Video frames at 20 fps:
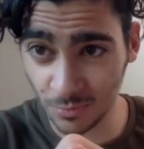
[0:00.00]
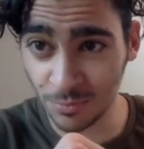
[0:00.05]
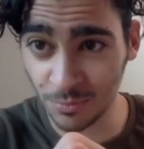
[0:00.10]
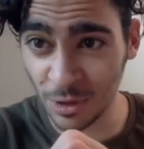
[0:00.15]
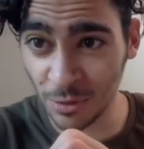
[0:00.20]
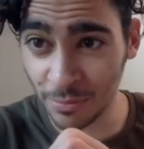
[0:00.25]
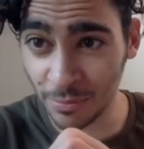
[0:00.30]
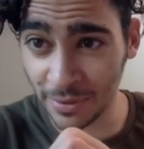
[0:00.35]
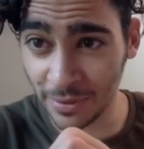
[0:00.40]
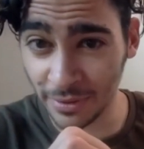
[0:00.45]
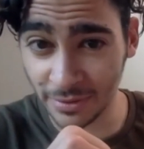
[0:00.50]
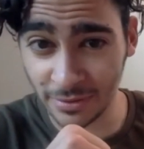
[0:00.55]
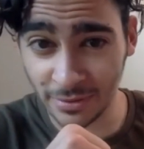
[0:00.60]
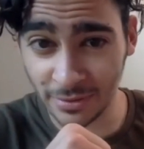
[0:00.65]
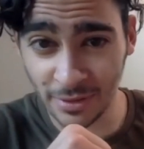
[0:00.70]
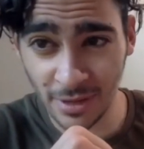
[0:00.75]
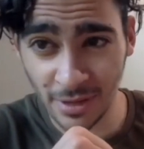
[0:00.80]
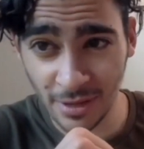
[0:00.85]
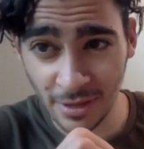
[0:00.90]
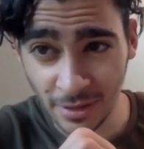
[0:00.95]
well built
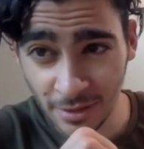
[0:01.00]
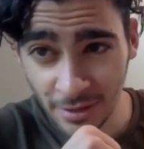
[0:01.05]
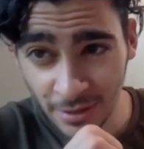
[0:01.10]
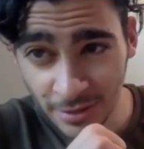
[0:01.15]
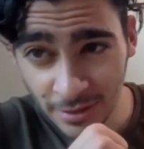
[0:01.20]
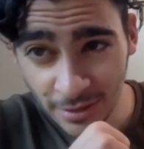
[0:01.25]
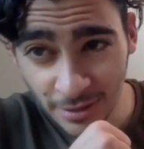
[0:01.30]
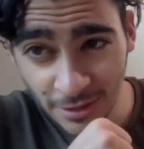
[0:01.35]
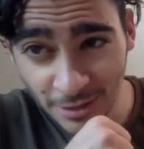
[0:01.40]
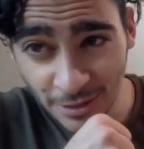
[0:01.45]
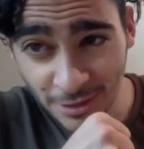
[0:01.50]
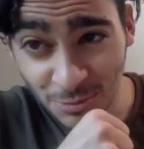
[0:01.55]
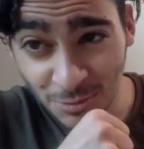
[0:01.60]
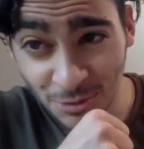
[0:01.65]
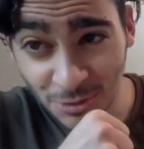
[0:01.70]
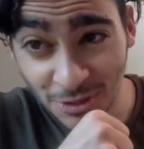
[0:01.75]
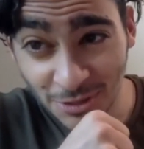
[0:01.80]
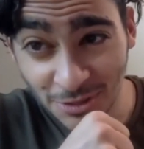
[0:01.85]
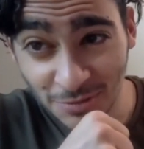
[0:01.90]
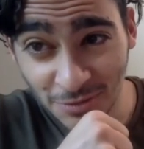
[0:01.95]
is
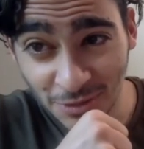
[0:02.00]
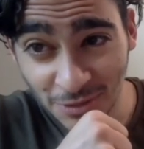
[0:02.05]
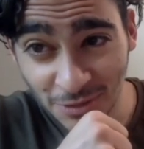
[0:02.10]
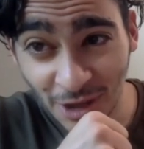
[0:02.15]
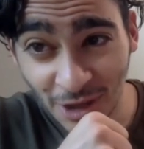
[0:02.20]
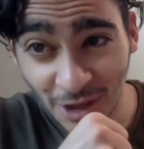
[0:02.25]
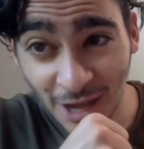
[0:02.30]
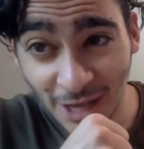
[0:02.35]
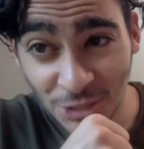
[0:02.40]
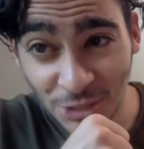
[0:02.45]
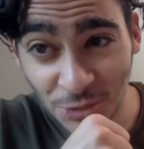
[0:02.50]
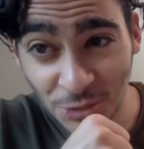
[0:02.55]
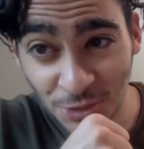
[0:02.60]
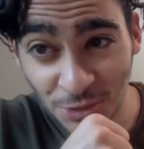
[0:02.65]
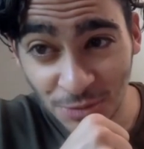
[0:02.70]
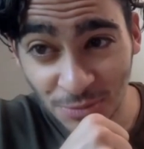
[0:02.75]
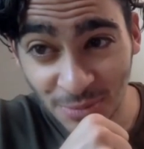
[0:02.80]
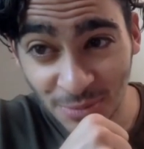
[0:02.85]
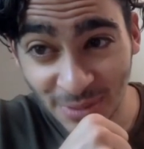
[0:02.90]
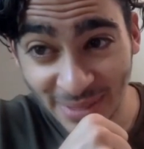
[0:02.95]
because of the
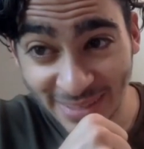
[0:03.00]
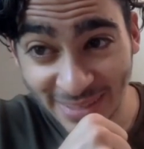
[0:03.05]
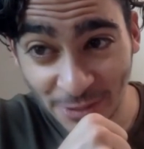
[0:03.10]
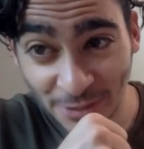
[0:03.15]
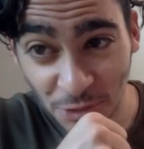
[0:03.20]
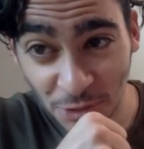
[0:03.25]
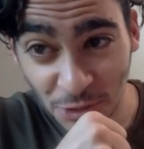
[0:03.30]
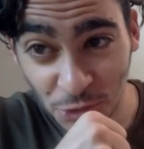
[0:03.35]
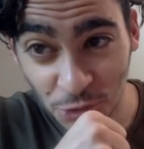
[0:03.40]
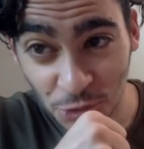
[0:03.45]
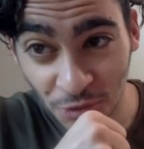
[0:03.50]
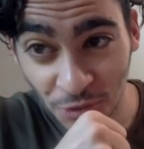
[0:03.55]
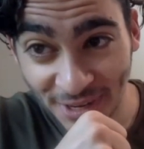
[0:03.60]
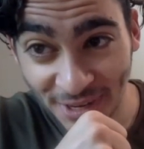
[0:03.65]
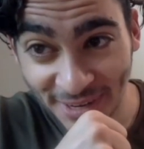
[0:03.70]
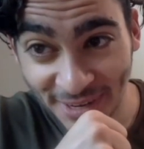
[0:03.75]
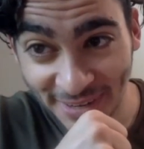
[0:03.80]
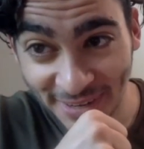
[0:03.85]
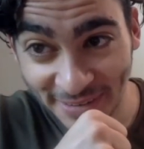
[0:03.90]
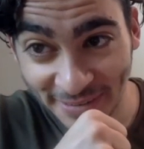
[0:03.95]
Austrian military
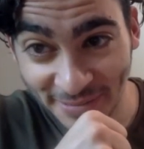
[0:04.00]
training.